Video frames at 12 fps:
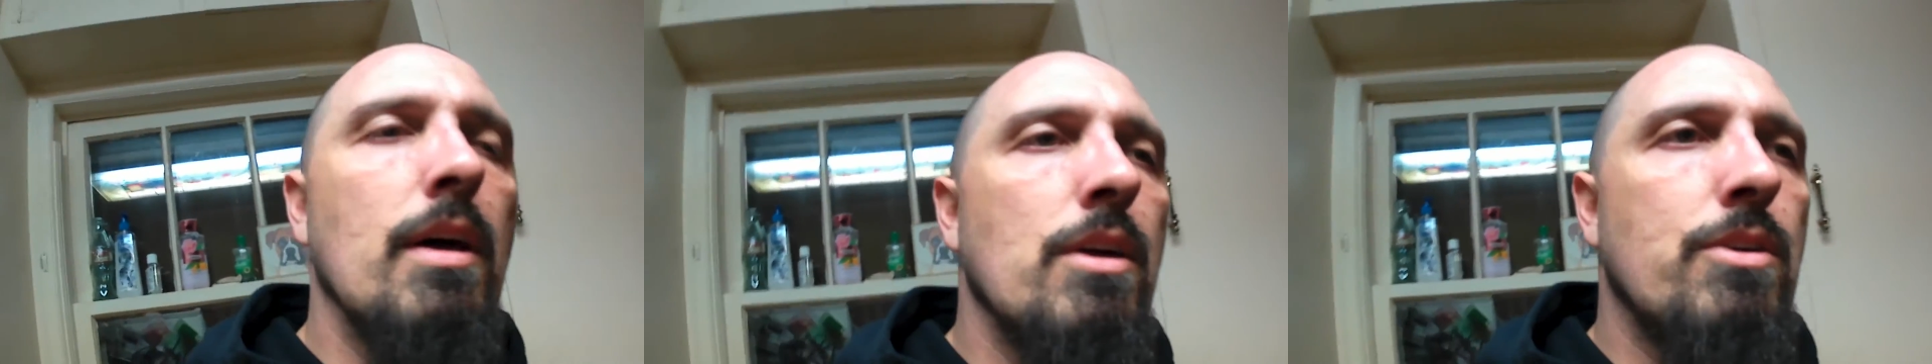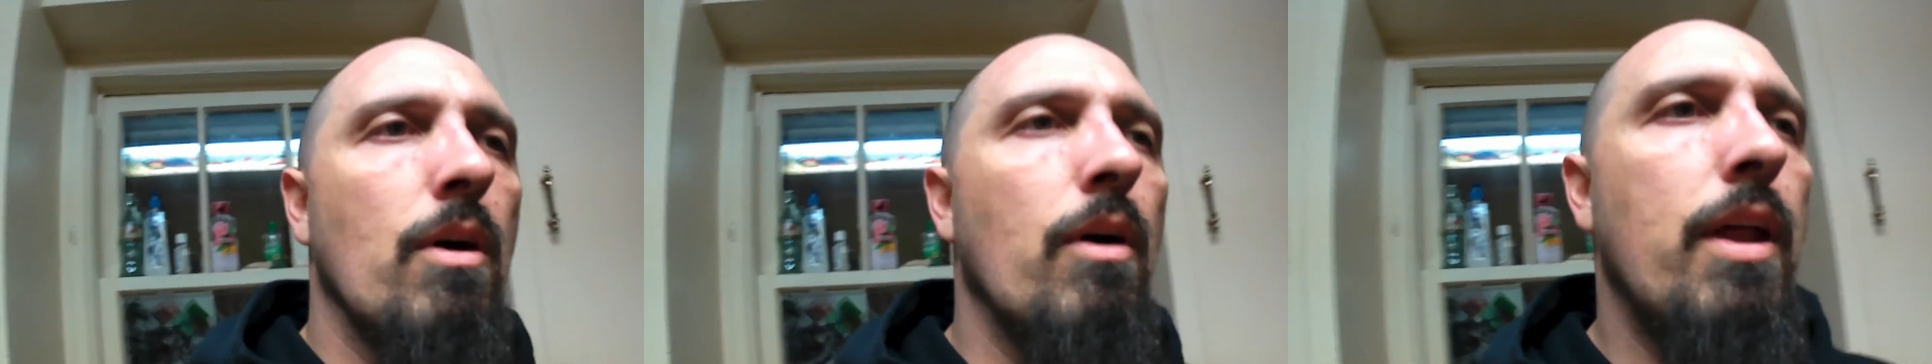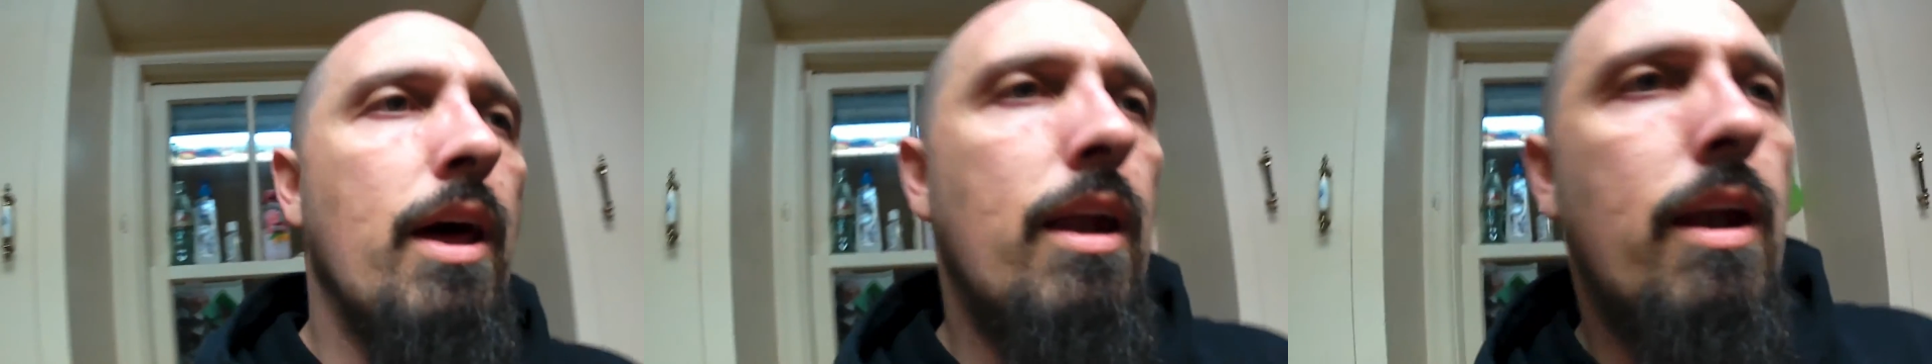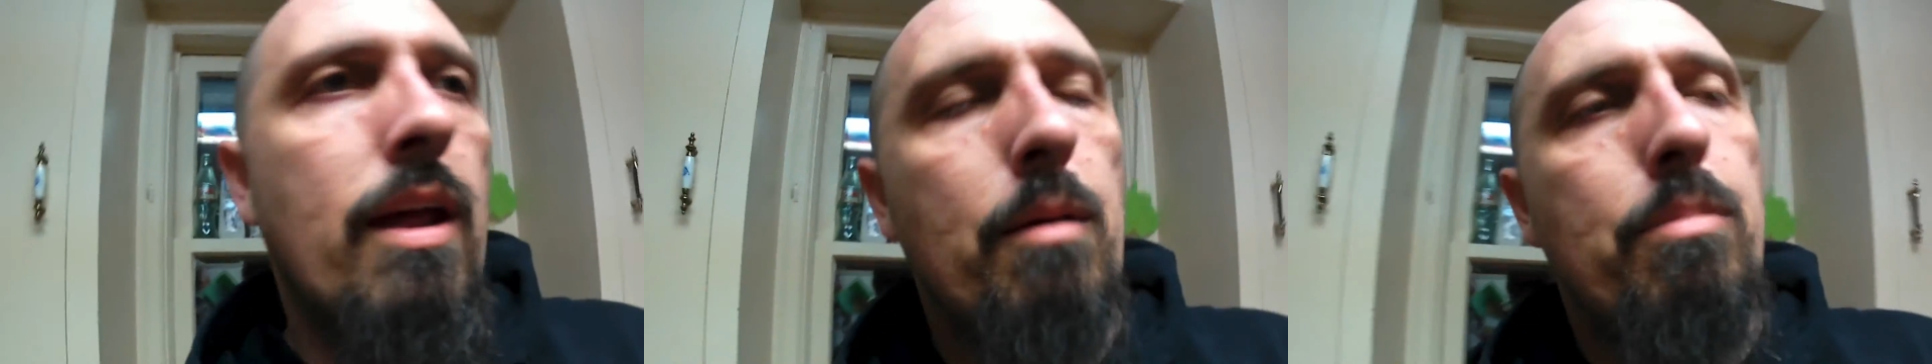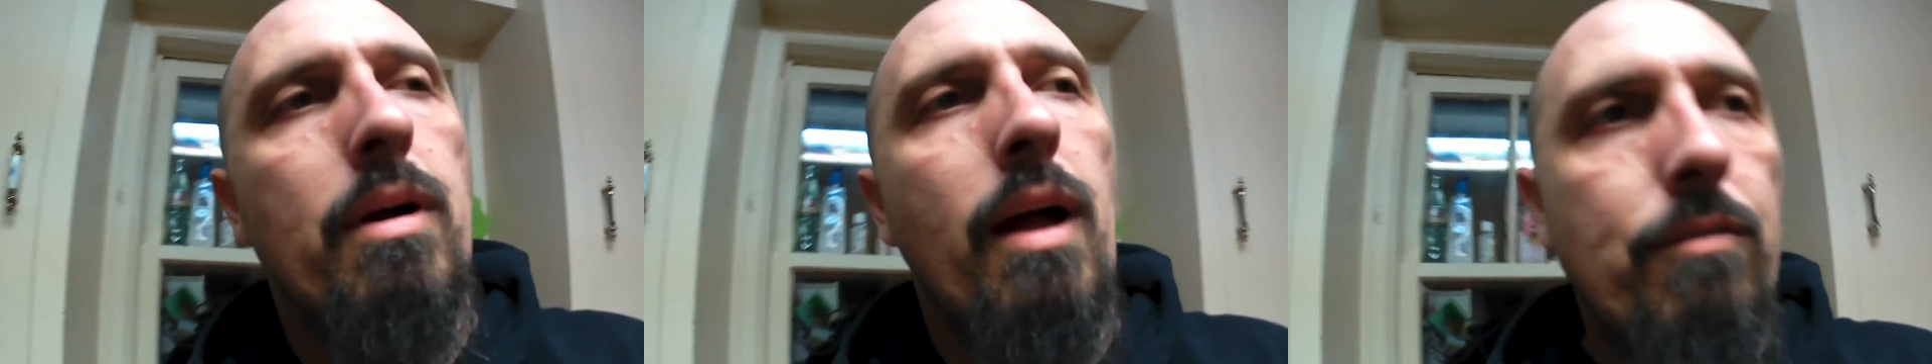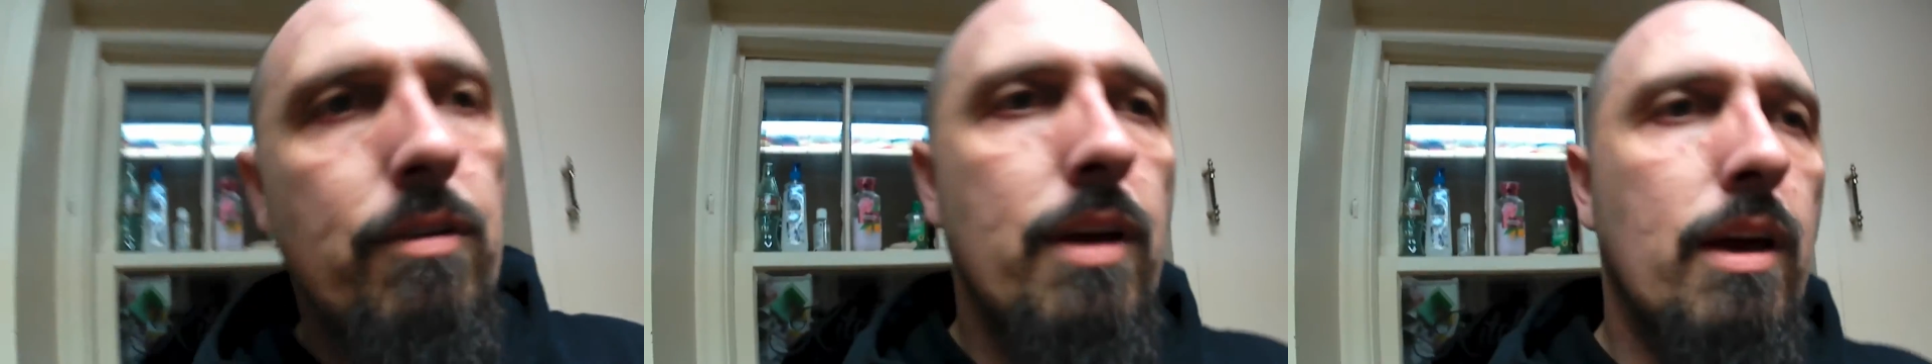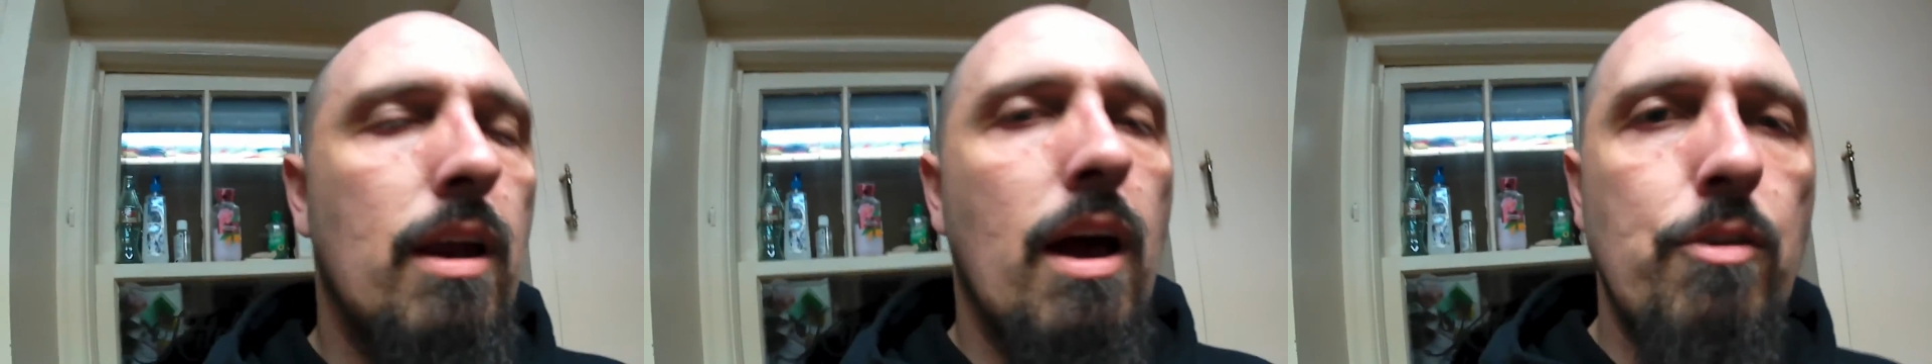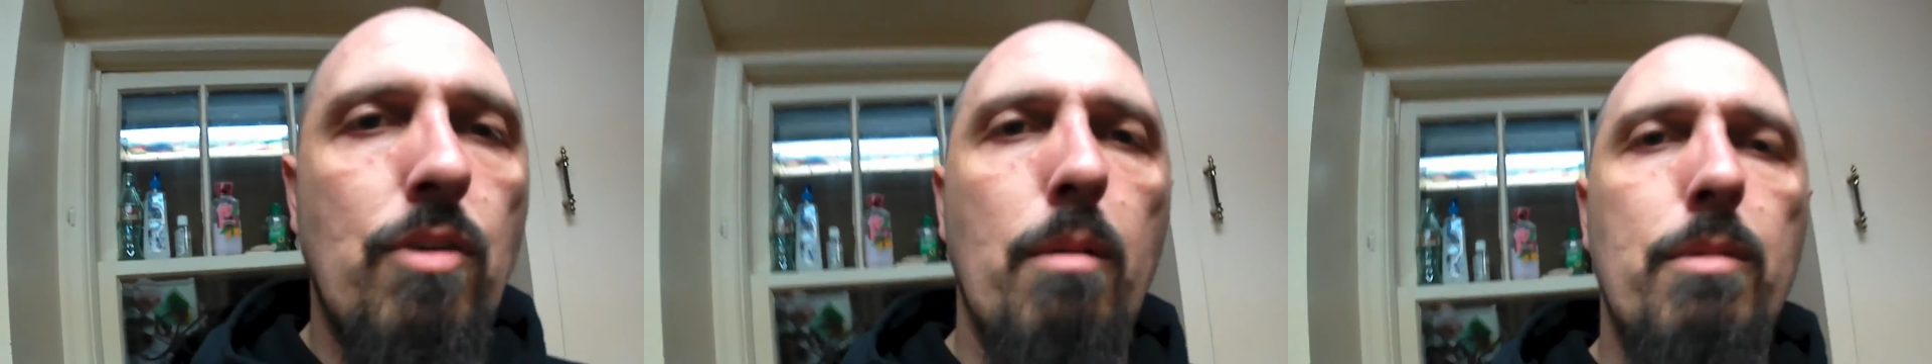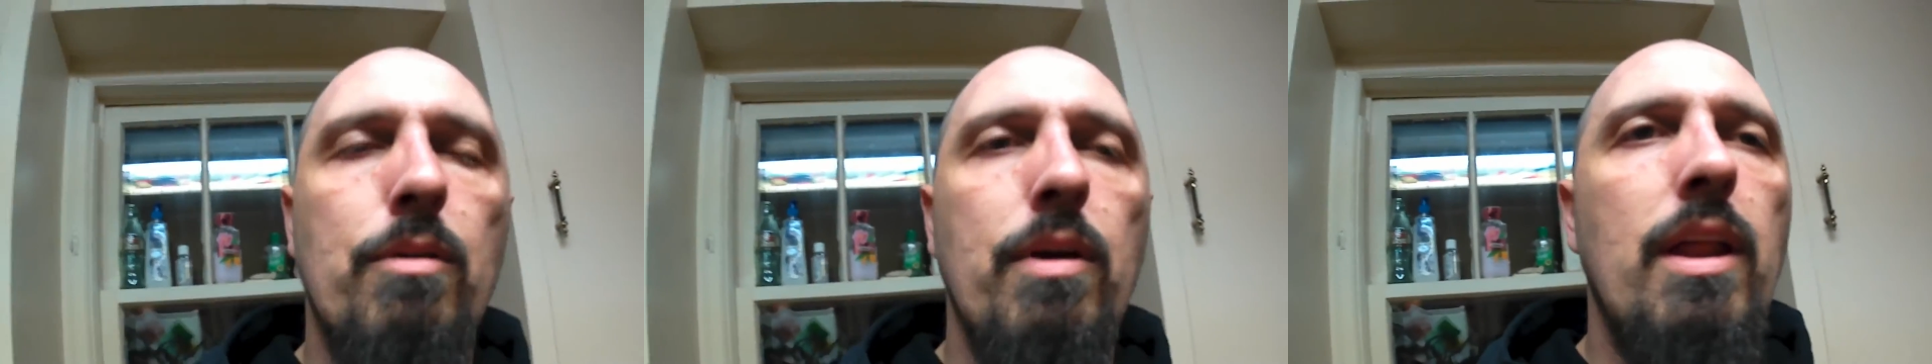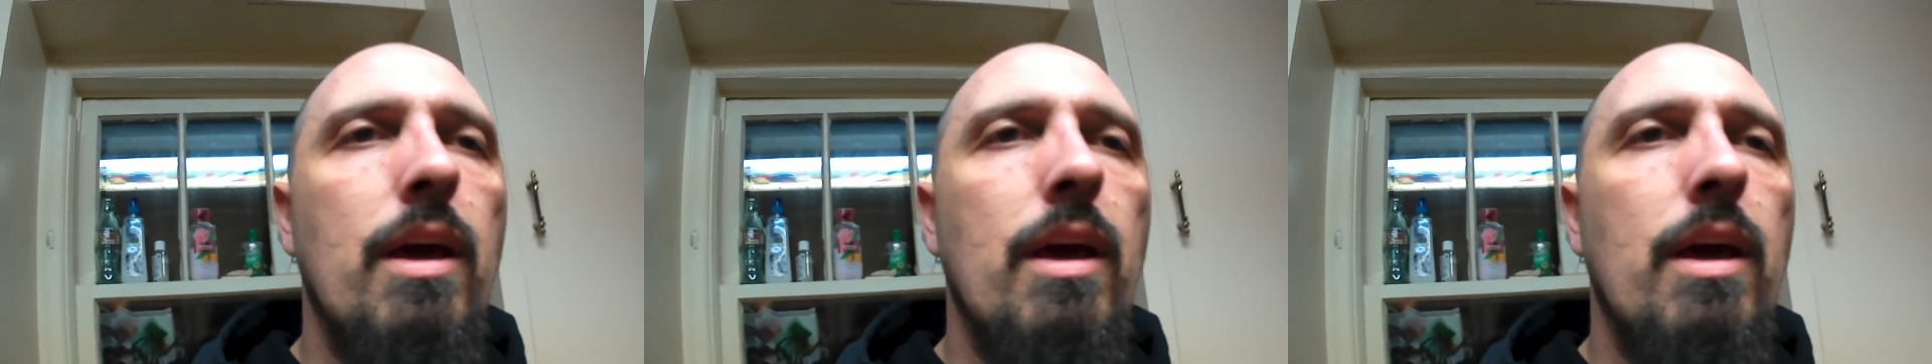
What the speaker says: So it ended up, after taking a hydrometer reading,